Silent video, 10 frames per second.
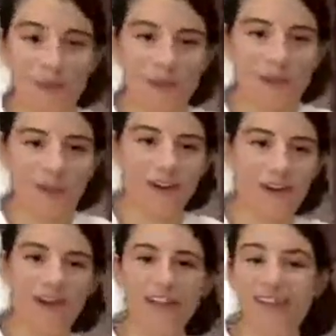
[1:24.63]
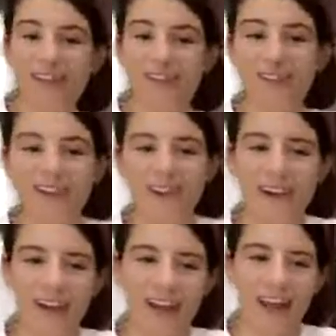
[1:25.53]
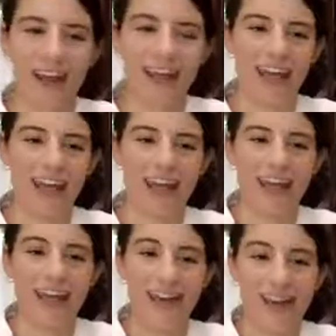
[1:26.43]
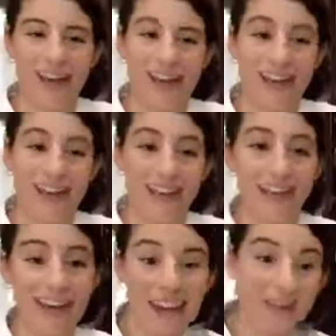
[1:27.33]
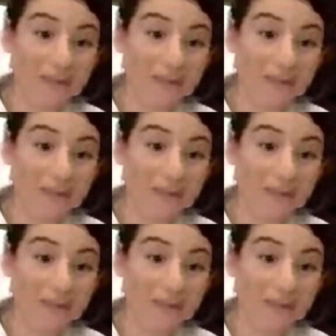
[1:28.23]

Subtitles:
me this early on a Sunday.